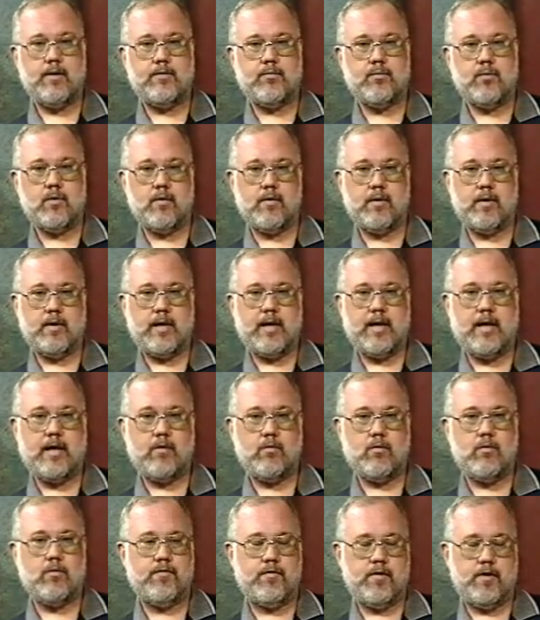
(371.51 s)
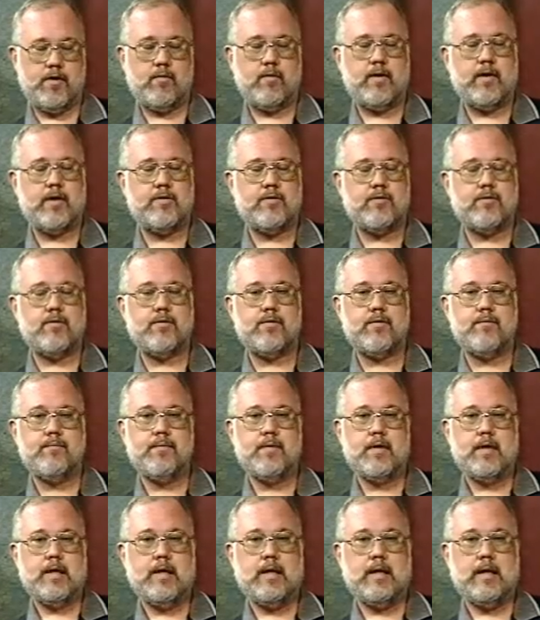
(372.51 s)
It's one of the annual fundraisers,
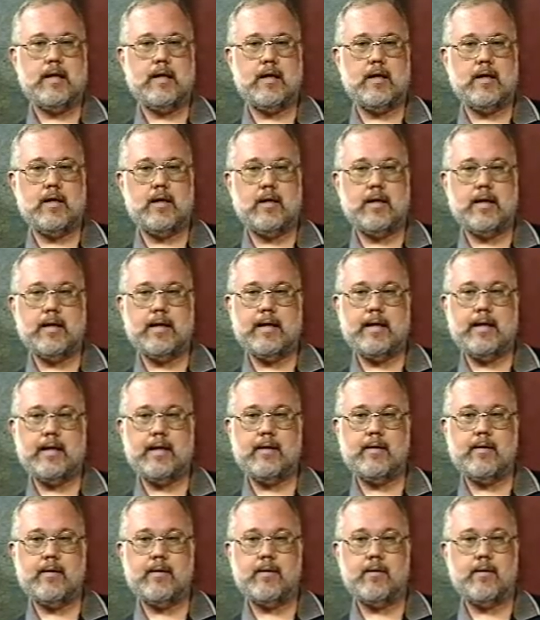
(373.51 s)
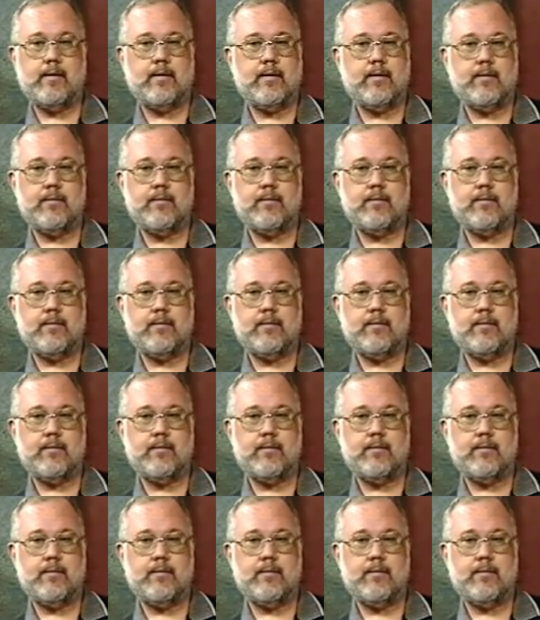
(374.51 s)
and